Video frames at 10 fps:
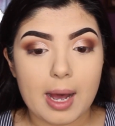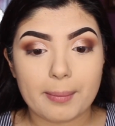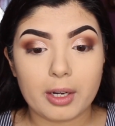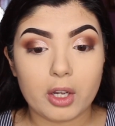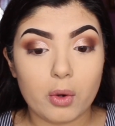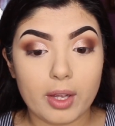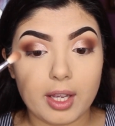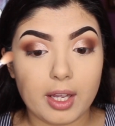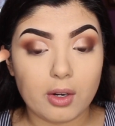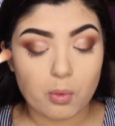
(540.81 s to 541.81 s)
I'm going to go
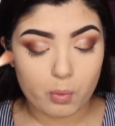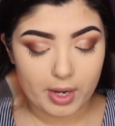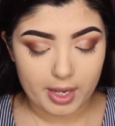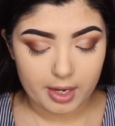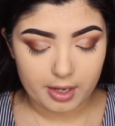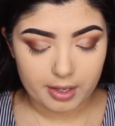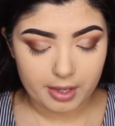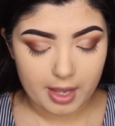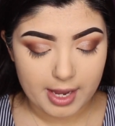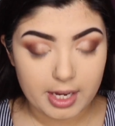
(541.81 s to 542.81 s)
in
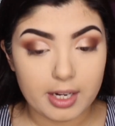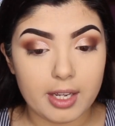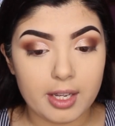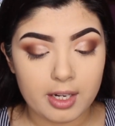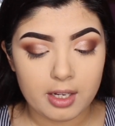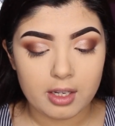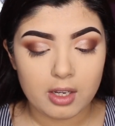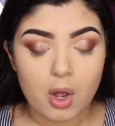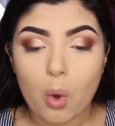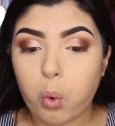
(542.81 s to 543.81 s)
with Eden,
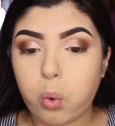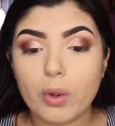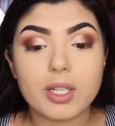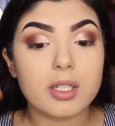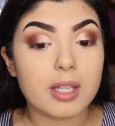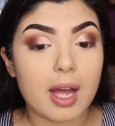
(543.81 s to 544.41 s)
which is